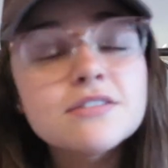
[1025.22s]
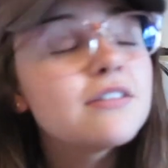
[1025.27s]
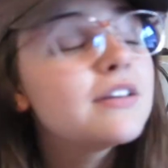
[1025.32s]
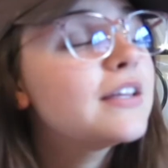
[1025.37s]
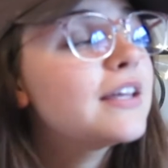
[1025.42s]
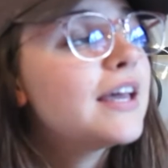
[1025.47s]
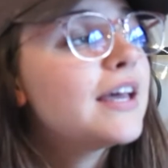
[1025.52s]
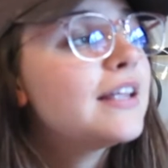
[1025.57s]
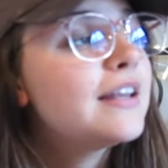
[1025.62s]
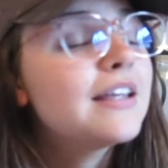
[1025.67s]
So
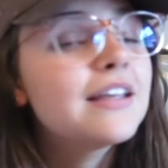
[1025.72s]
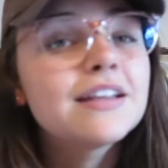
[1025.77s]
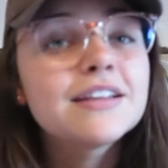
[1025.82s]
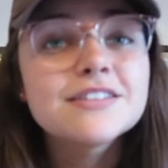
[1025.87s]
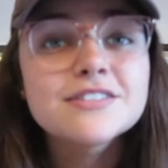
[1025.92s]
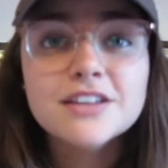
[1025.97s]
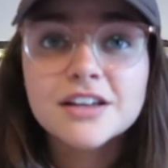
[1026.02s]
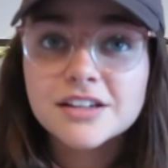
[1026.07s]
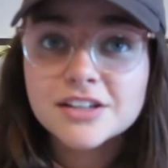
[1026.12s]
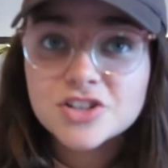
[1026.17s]
again, it
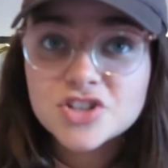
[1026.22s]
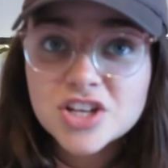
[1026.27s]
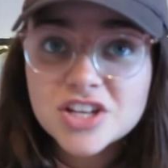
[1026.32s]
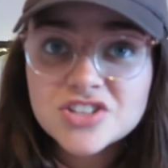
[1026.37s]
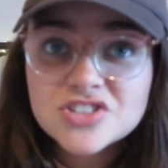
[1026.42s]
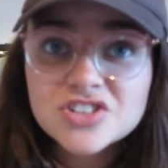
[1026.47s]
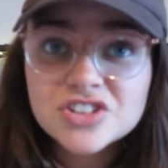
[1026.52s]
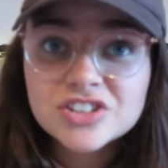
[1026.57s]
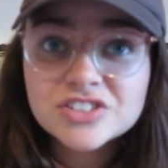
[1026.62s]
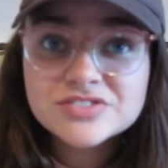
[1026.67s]
is not a
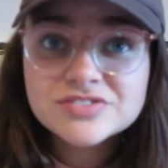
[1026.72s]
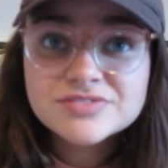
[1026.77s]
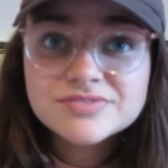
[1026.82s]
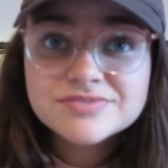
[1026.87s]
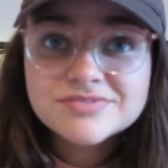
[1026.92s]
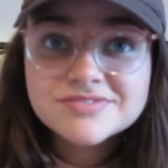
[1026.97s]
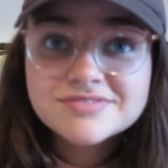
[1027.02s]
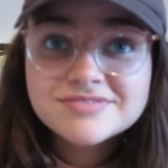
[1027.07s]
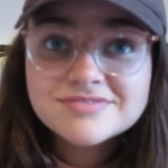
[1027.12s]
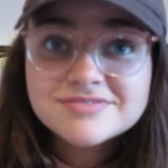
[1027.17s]
chaser.
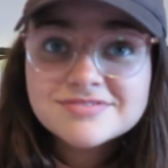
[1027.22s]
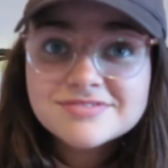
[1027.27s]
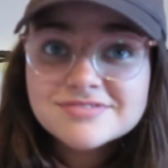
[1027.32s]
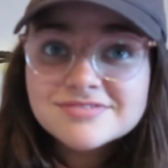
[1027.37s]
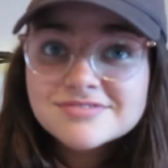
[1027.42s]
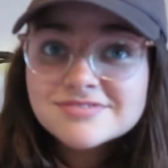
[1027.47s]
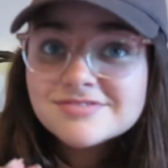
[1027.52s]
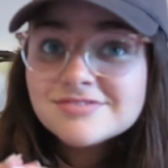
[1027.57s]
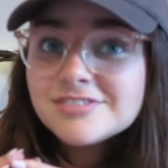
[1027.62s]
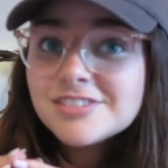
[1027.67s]

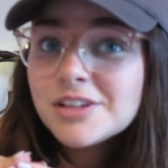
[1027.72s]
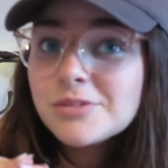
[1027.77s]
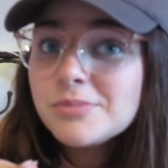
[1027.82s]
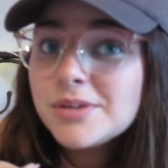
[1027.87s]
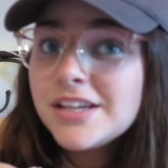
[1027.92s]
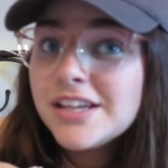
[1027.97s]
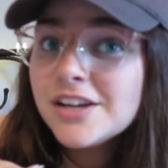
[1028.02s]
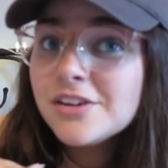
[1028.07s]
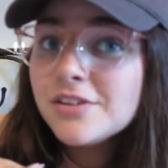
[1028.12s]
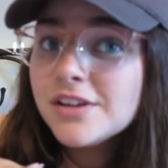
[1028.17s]

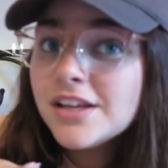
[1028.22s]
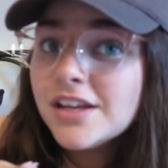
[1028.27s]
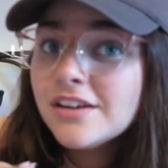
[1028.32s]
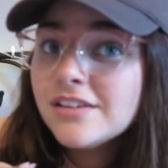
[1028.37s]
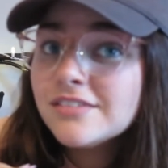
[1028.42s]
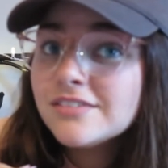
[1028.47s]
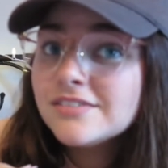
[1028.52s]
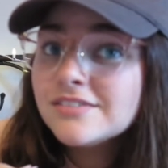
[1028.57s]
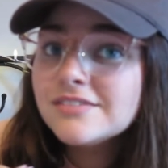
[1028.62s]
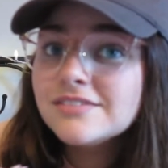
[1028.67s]
But here we go.
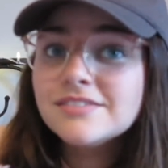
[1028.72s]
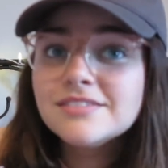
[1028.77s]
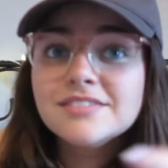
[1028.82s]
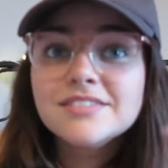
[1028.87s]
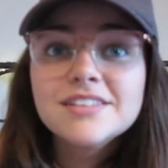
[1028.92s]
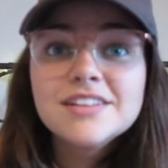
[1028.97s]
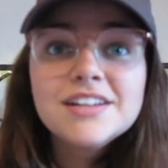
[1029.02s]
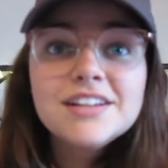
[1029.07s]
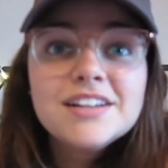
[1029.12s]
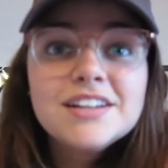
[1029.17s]

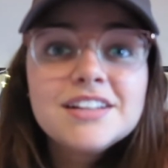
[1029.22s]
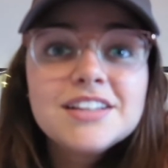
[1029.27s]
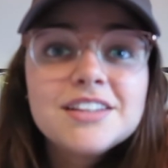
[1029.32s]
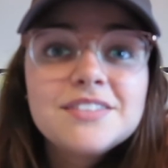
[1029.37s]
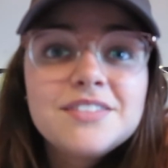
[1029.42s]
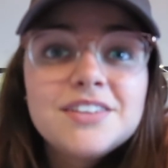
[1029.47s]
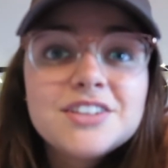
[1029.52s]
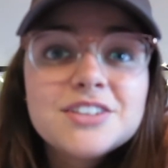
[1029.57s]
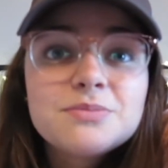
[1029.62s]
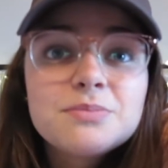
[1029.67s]

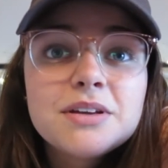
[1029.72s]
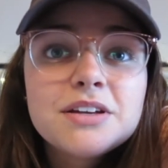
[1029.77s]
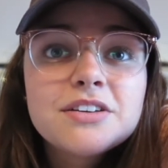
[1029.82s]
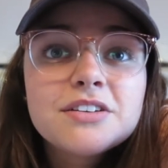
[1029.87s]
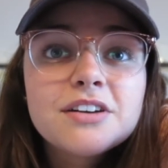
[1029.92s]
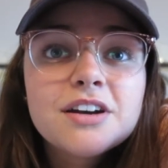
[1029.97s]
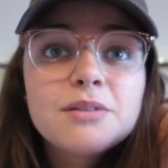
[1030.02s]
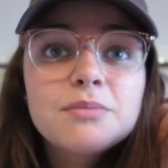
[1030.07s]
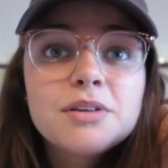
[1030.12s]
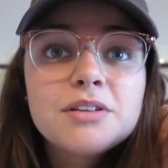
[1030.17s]
Let me just make
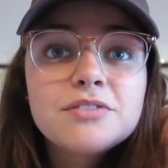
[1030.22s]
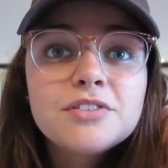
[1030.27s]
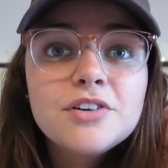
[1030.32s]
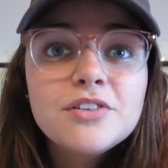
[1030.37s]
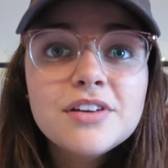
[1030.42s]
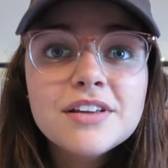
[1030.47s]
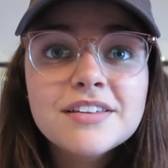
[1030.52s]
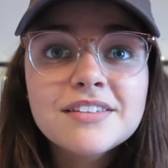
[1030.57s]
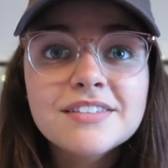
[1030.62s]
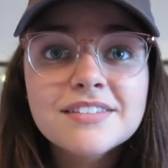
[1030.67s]
sure I'm in
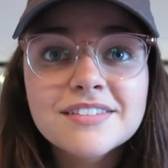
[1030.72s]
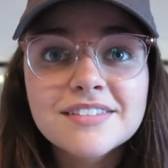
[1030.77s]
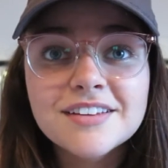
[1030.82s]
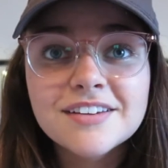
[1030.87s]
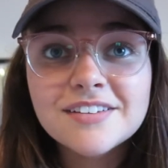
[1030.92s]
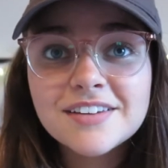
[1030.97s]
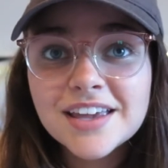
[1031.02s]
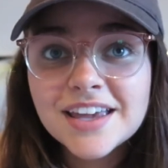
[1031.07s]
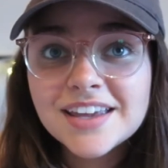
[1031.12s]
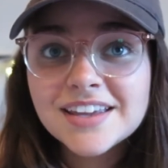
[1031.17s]
focus.
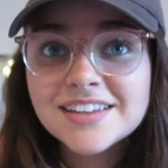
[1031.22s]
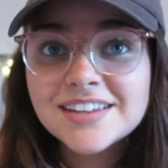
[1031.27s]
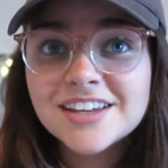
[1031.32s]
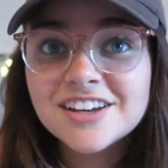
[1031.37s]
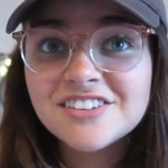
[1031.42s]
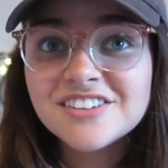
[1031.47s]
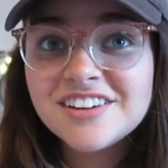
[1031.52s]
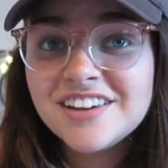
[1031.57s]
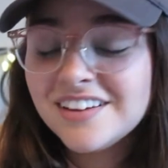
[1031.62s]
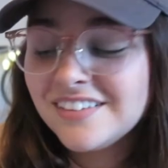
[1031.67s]
Okay,
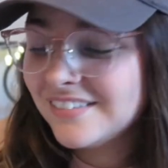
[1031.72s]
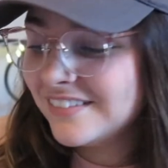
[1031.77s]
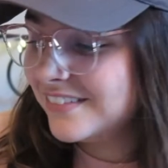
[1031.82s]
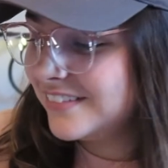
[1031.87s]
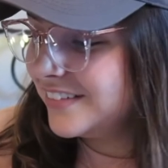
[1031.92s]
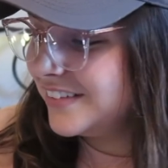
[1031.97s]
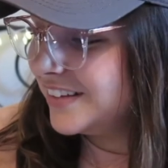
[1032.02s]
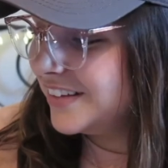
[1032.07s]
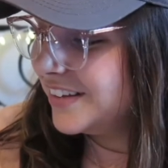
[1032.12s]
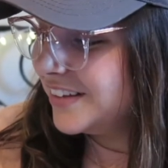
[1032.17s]
here we go.
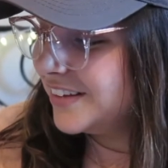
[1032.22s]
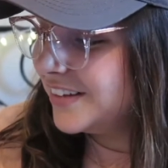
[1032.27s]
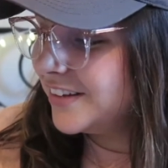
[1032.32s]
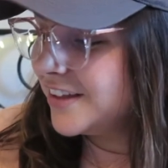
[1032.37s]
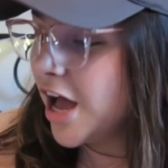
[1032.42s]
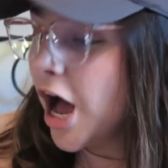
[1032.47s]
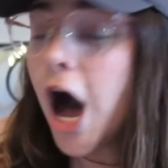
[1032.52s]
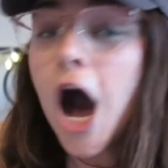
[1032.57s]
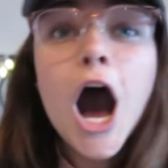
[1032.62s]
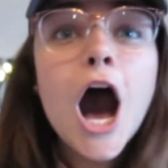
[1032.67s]

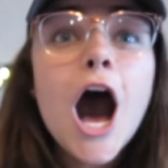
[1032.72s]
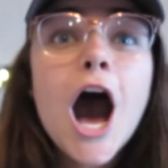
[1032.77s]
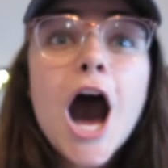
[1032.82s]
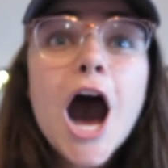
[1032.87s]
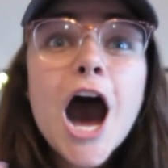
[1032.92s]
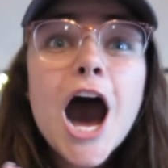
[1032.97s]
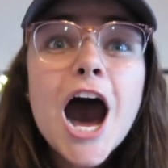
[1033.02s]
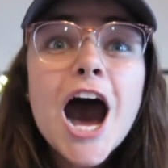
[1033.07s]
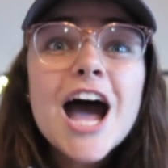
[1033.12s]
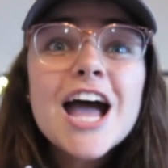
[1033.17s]

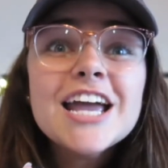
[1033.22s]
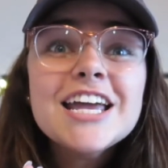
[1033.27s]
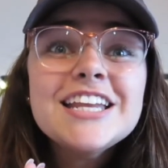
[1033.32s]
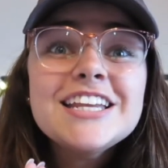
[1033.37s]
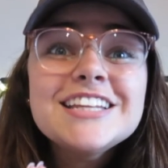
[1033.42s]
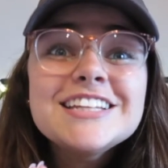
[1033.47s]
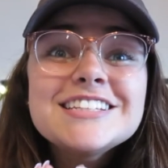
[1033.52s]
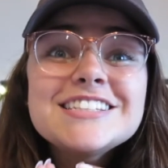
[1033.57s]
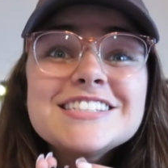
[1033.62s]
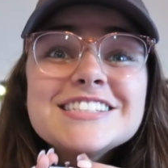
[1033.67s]

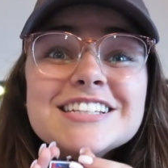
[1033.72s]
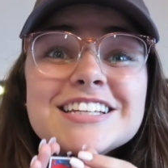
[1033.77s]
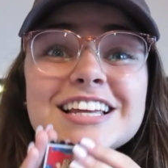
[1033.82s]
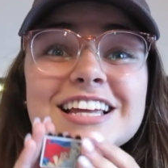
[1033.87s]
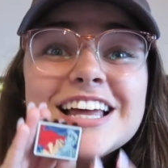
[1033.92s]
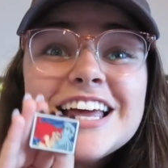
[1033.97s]
And it's